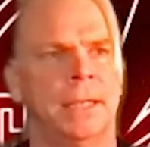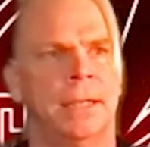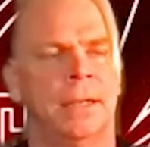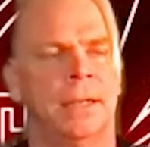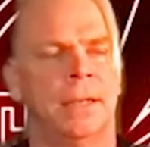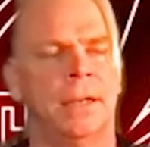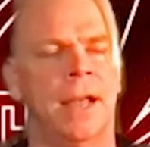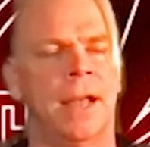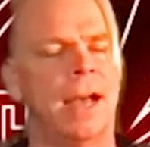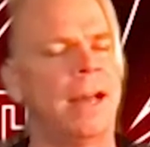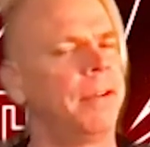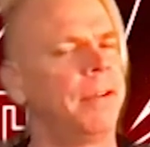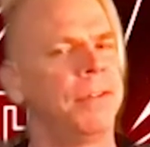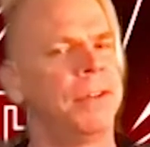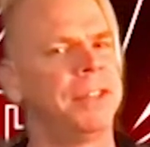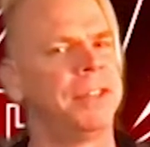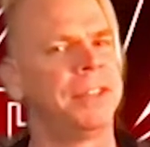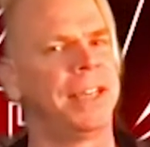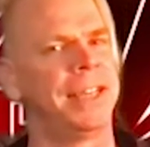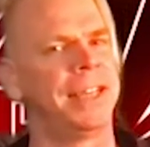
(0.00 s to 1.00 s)
not
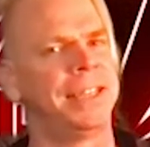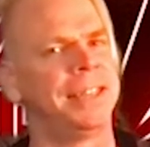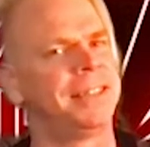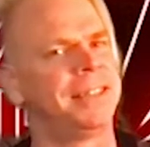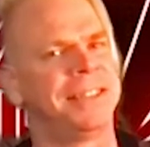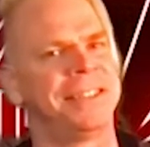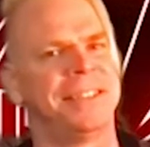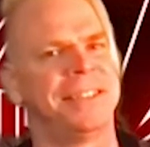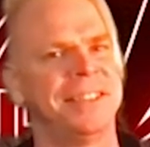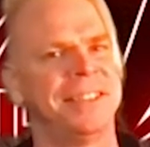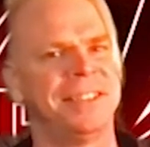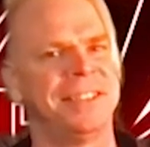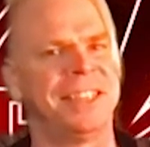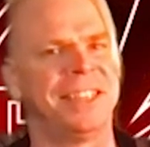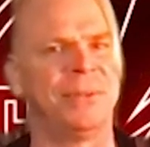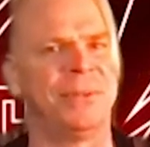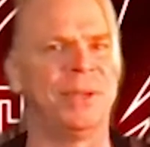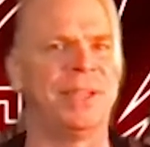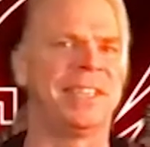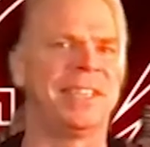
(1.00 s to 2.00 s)
every day
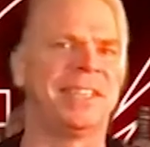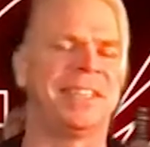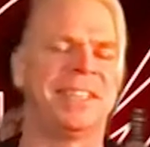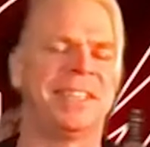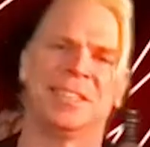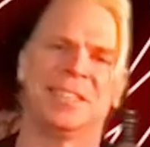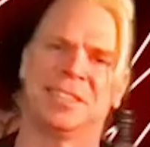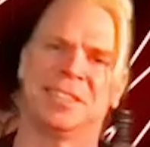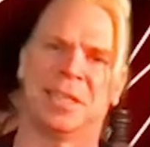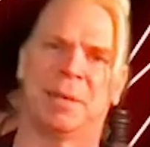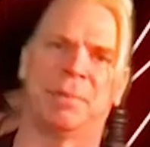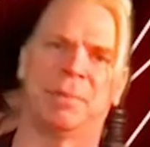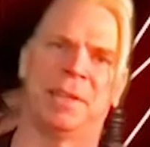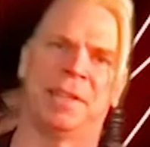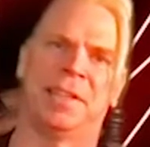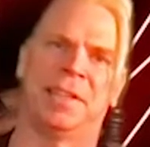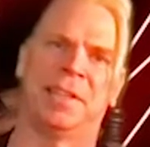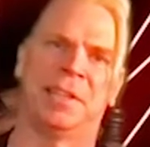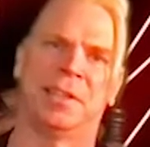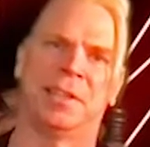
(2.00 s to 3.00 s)
did we get something
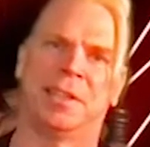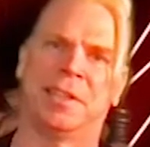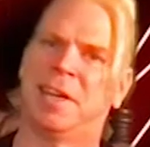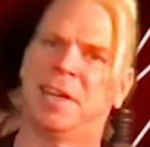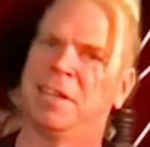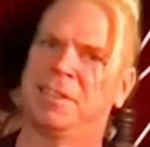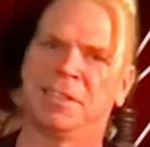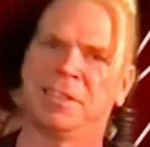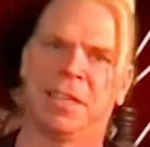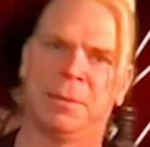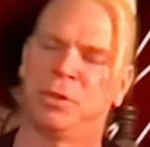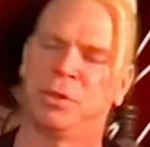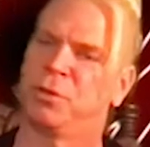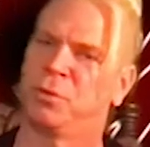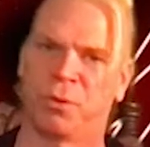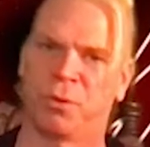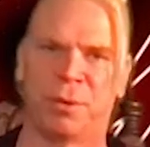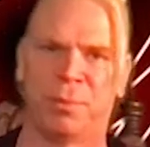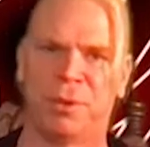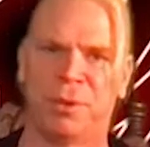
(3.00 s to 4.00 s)
any good. A lot of times it's
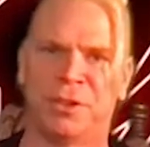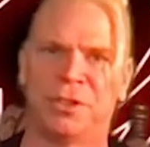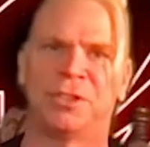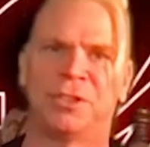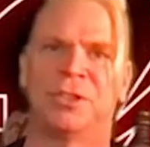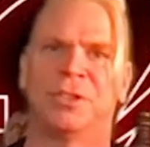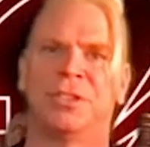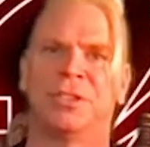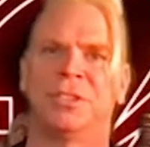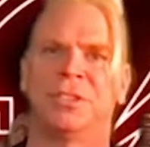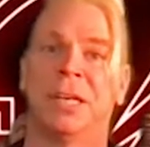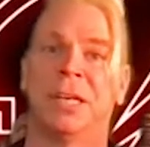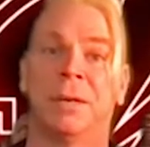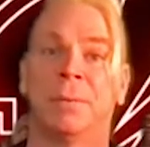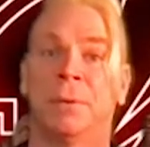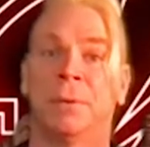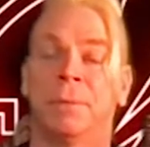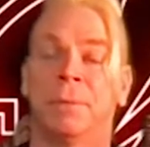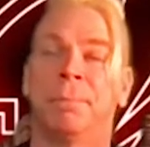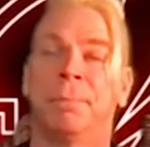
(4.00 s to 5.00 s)
rubbish or it's
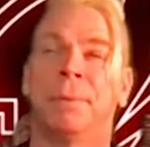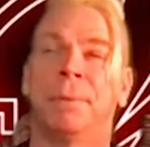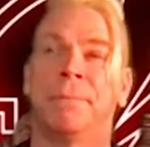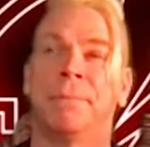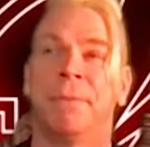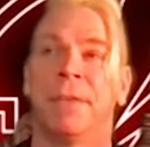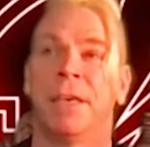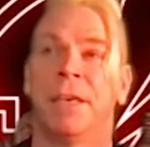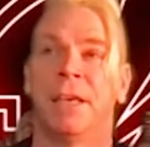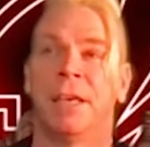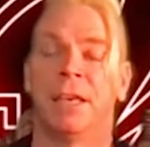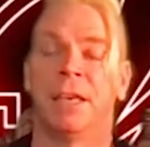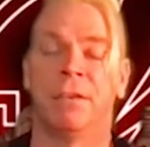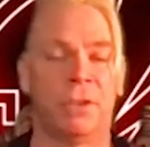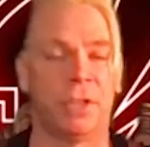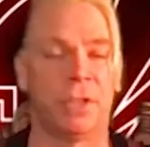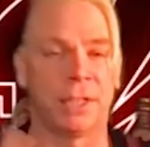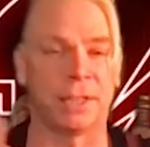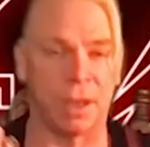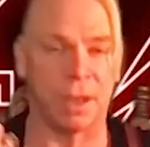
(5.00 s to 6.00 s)
terrible. But if
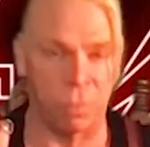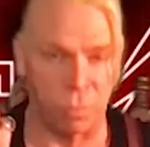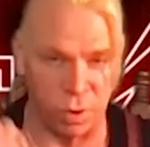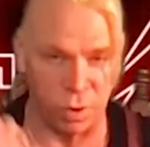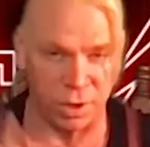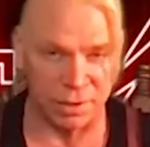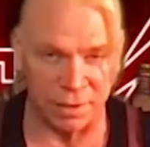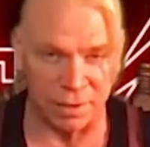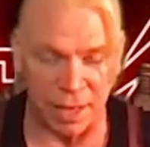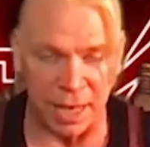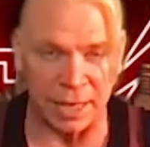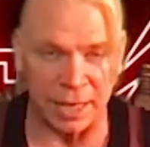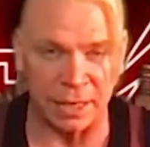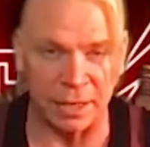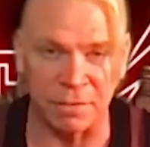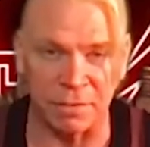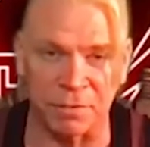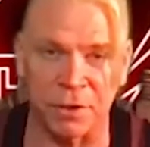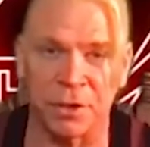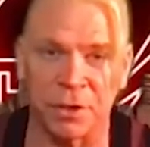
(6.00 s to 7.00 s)
you get that one line
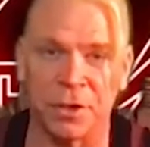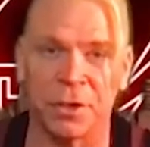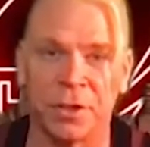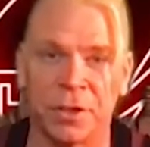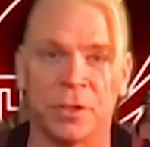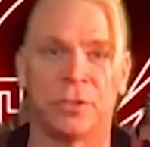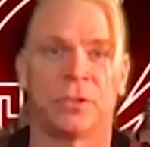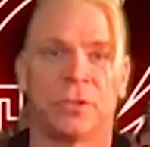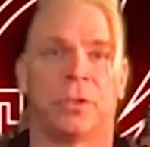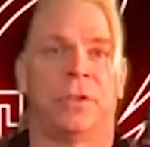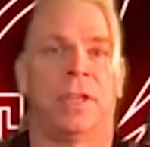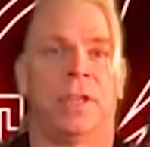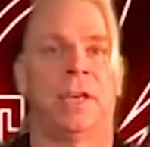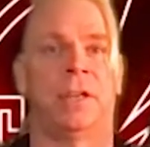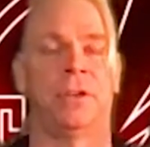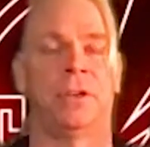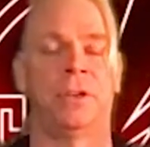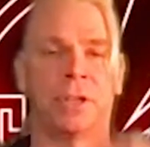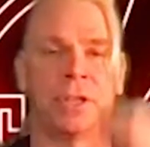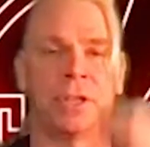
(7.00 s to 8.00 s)
in a verse or that
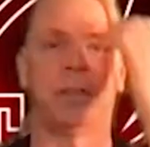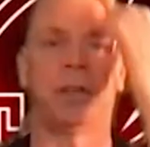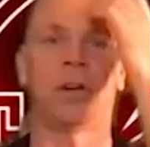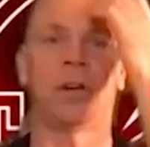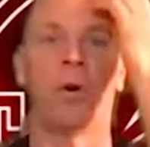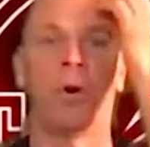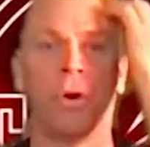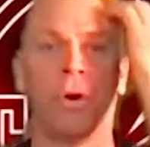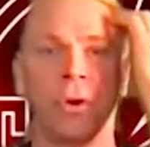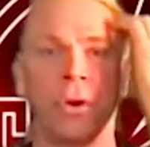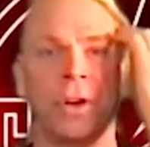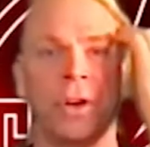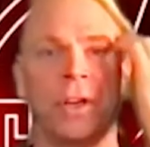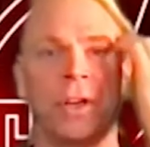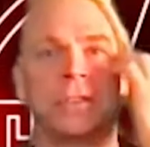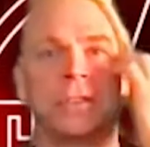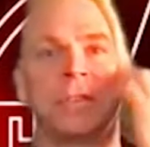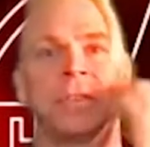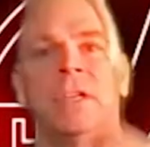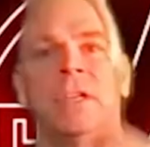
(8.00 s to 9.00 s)
hook in the
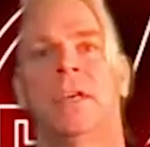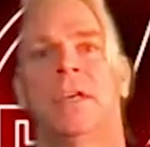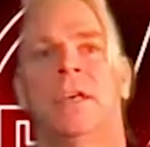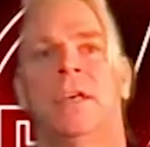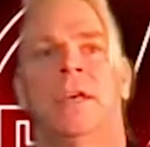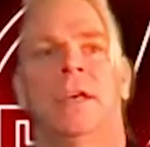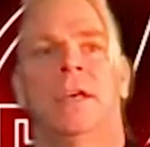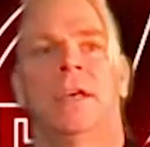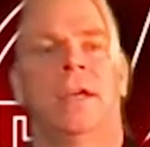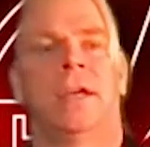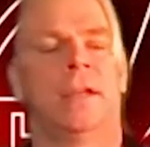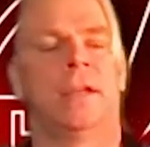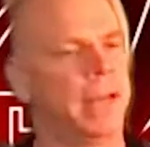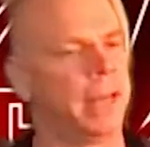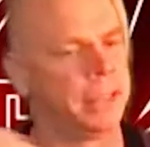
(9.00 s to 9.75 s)
chorus, and then I